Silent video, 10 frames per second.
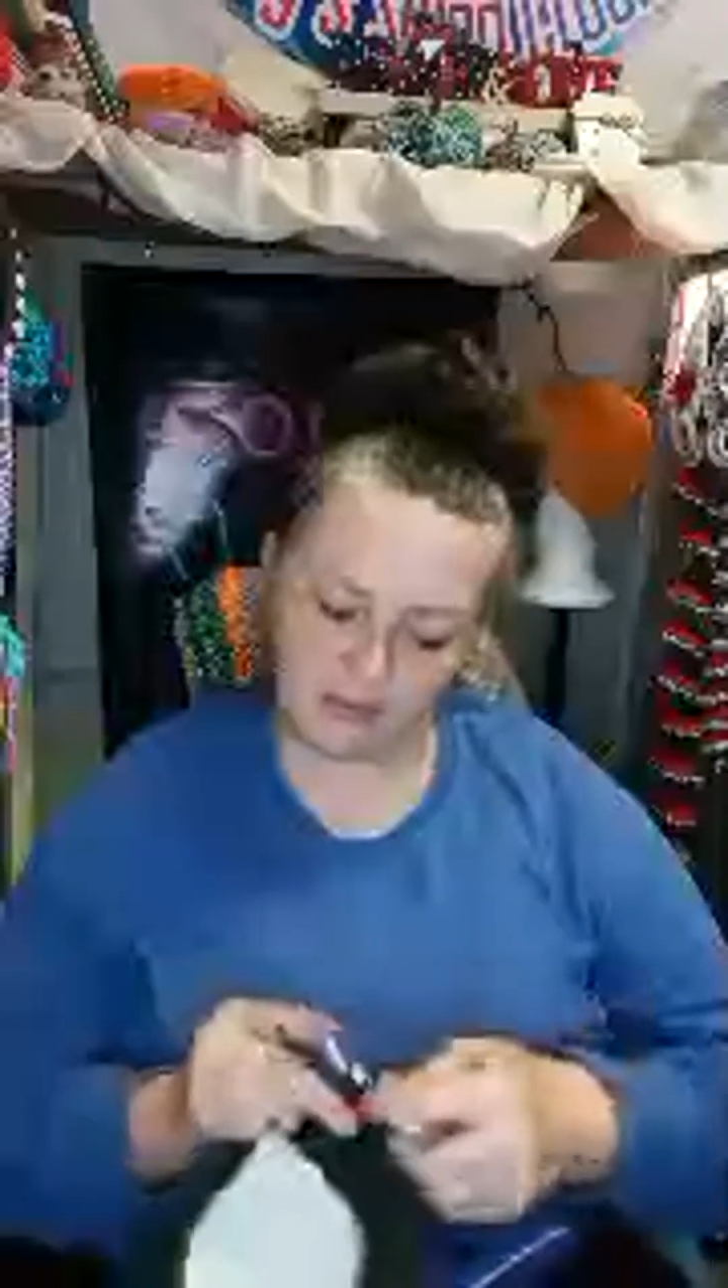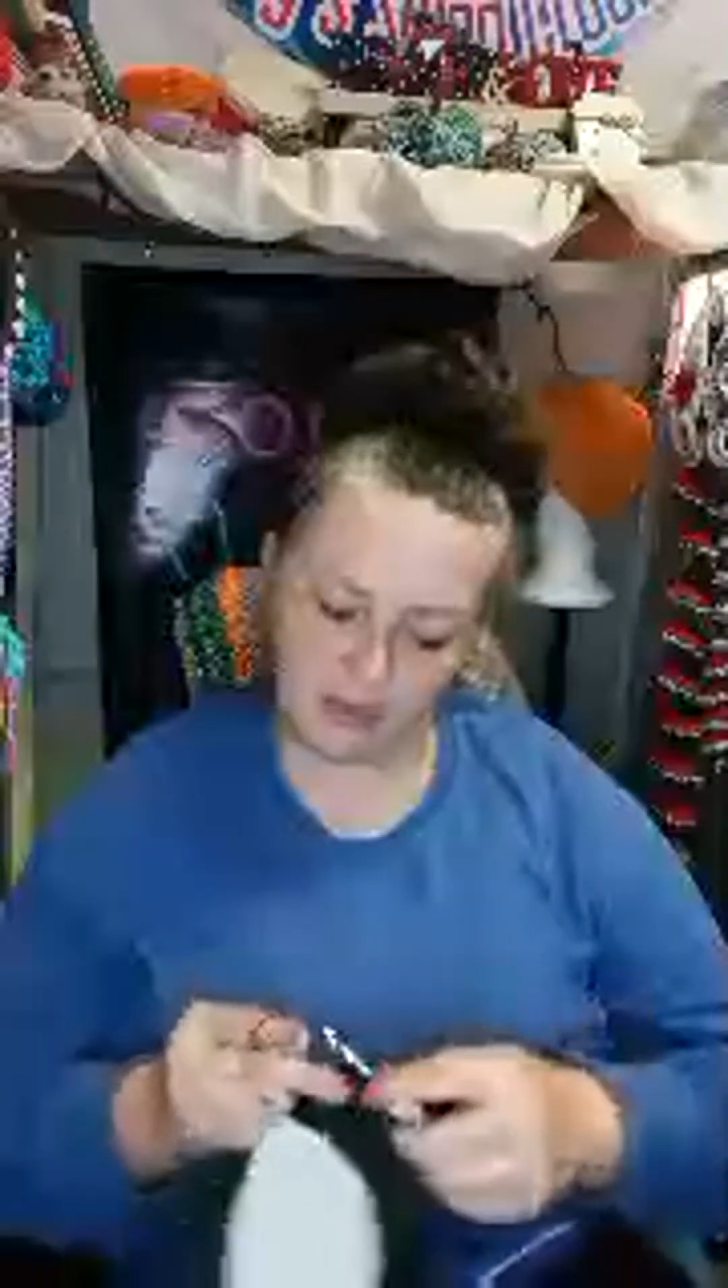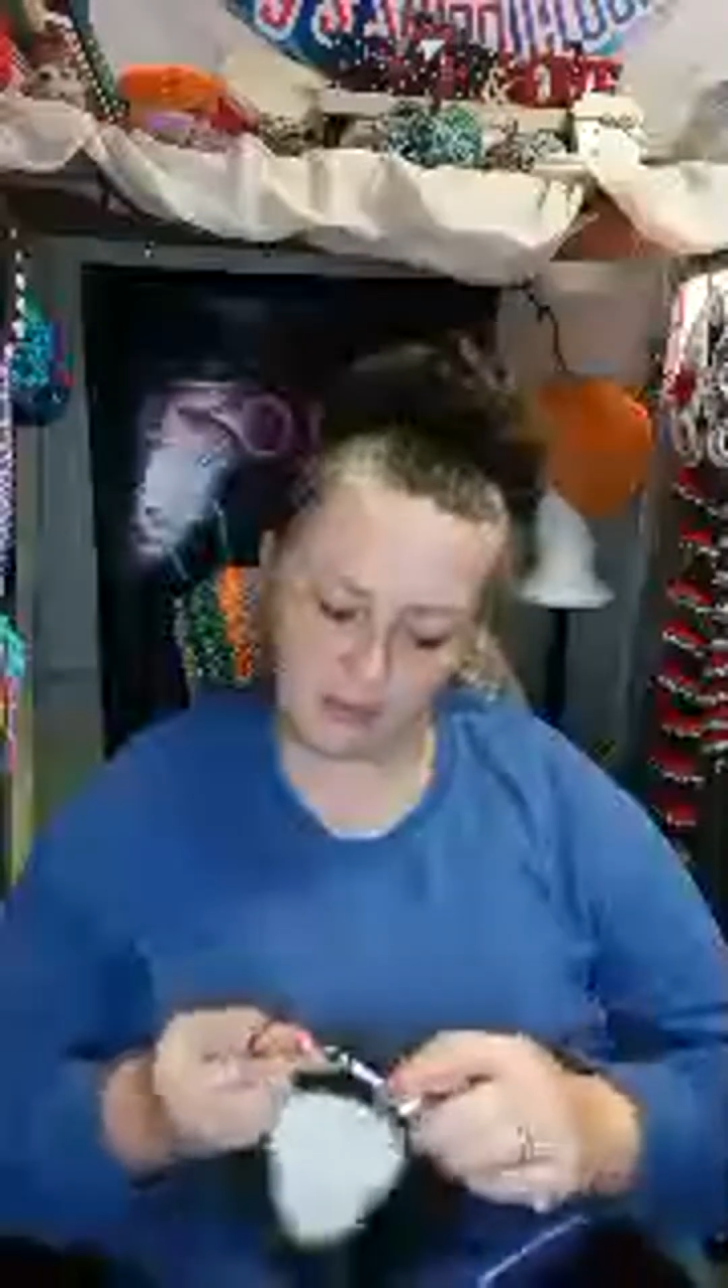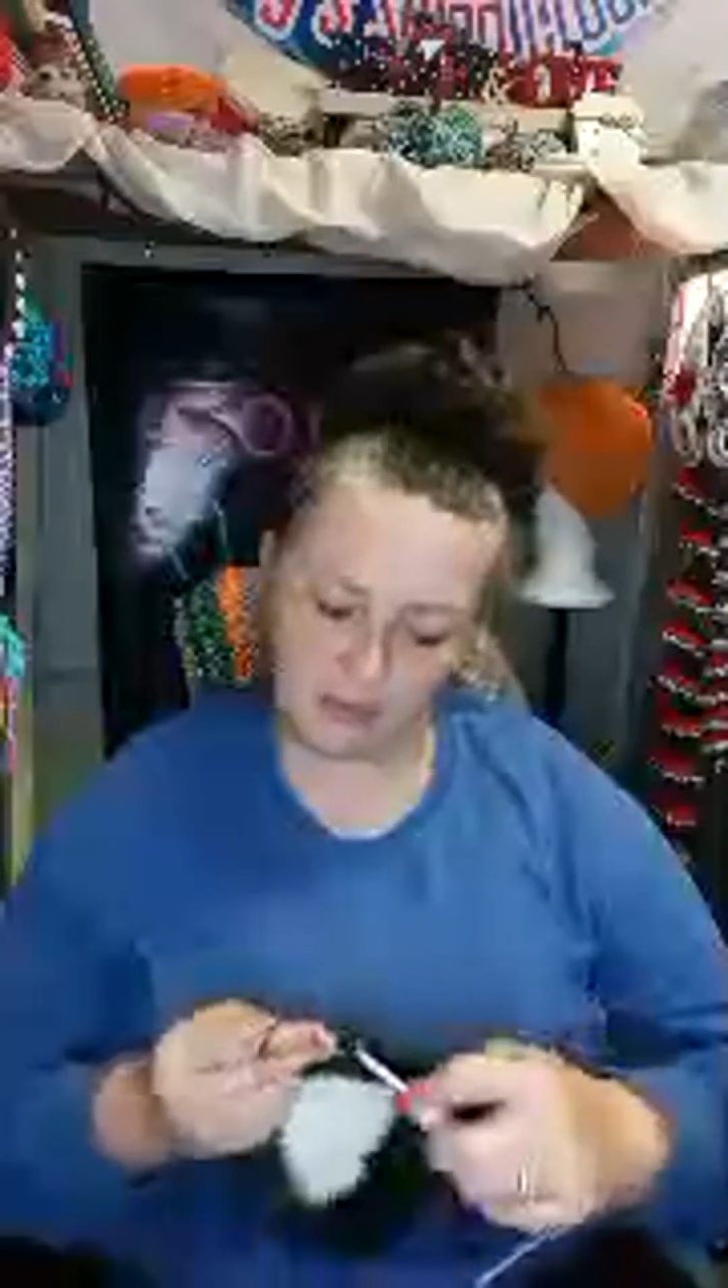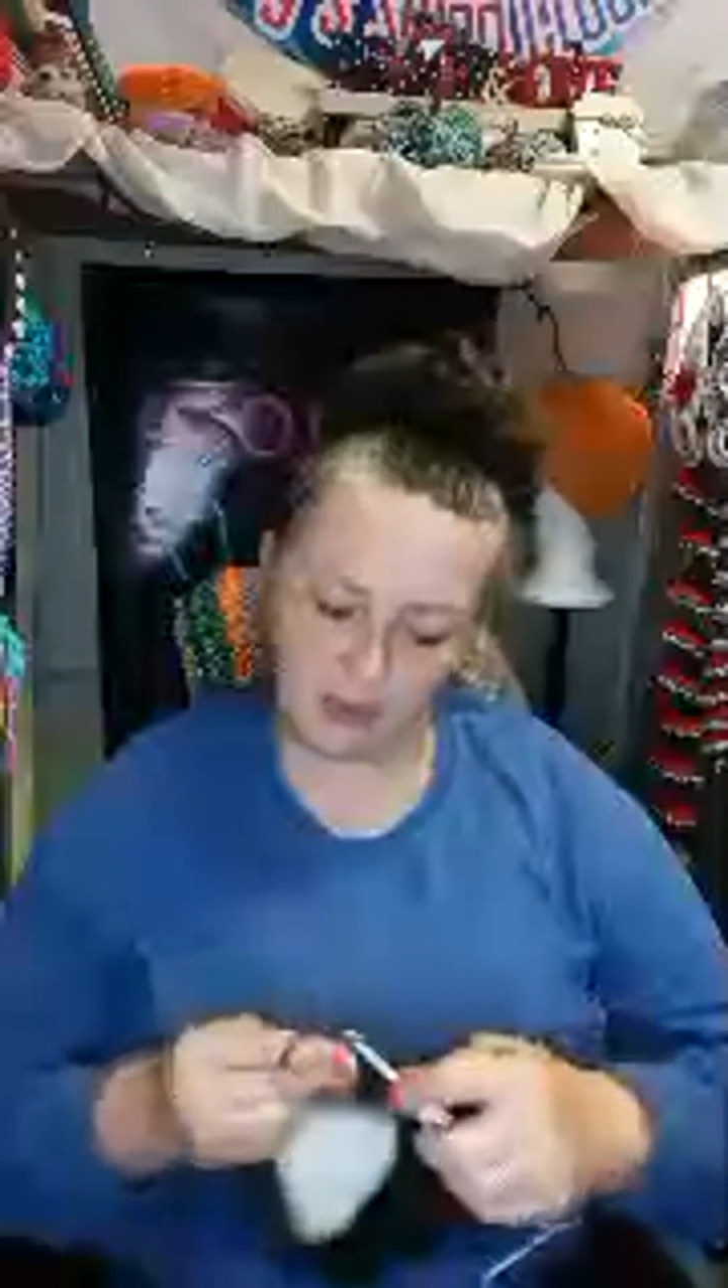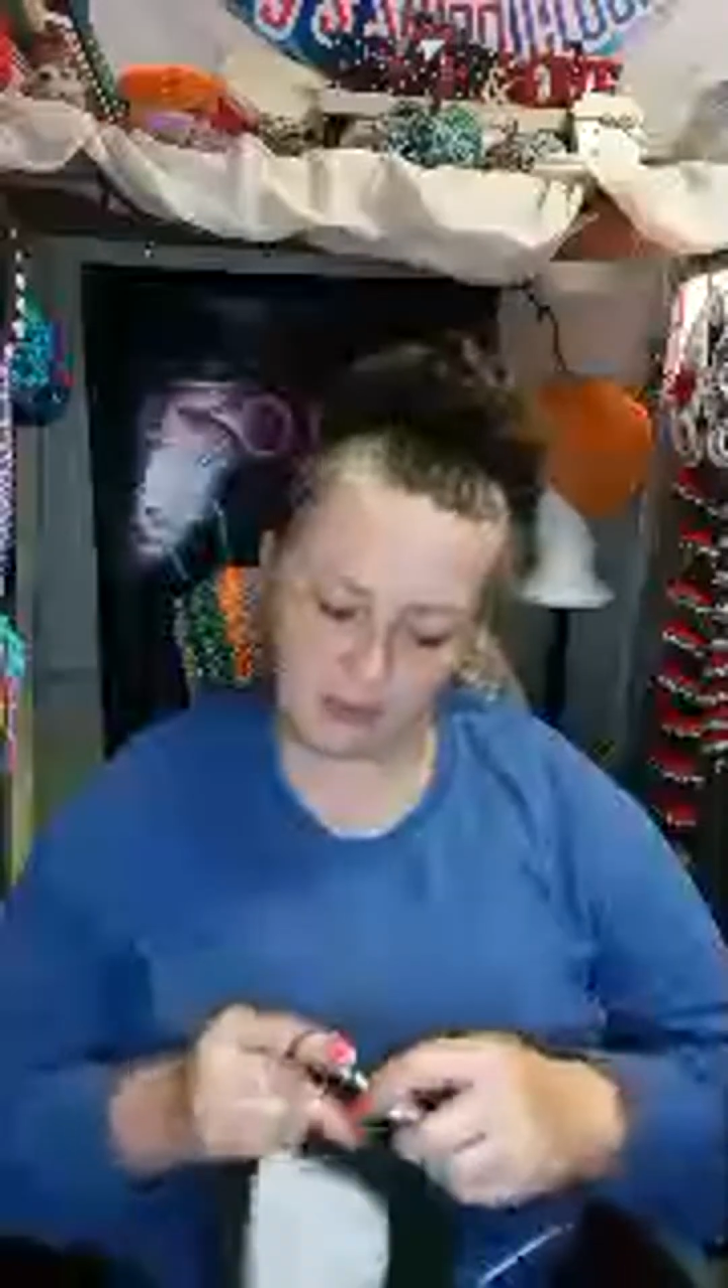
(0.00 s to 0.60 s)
in the first